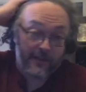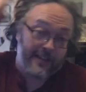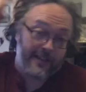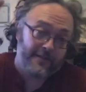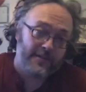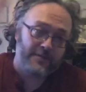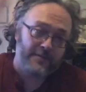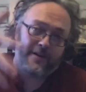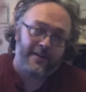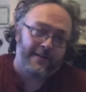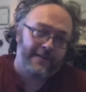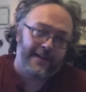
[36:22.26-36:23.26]
of
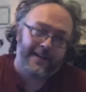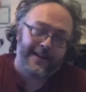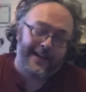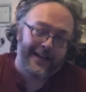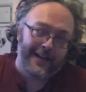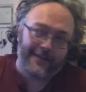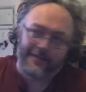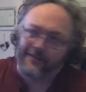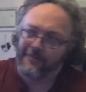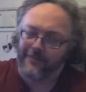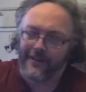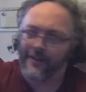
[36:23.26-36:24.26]
Spotify or
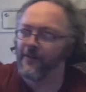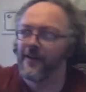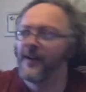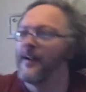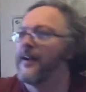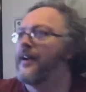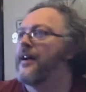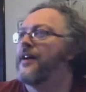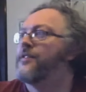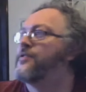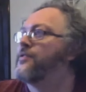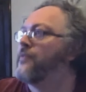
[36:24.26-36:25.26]
whatever,
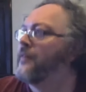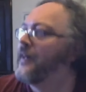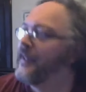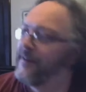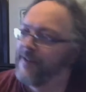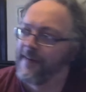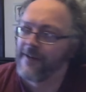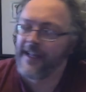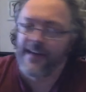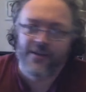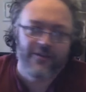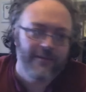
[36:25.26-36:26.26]
so uh, whatever kind
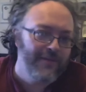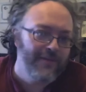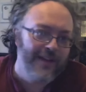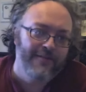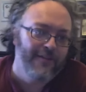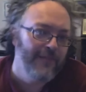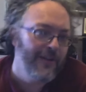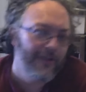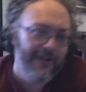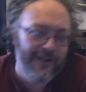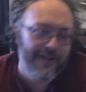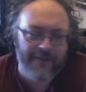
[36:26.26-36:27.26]
of streaming platform you're
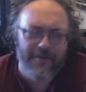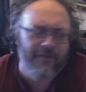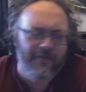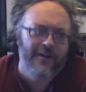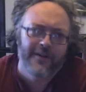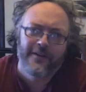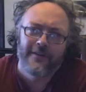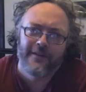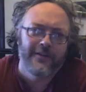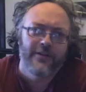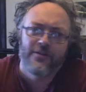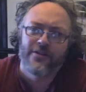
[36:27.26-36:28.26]
on. But we're on
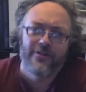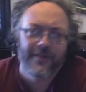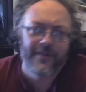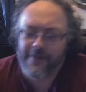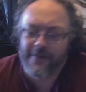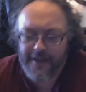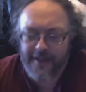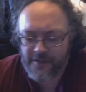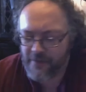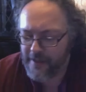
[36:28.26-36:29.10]
YouTube and all that as well.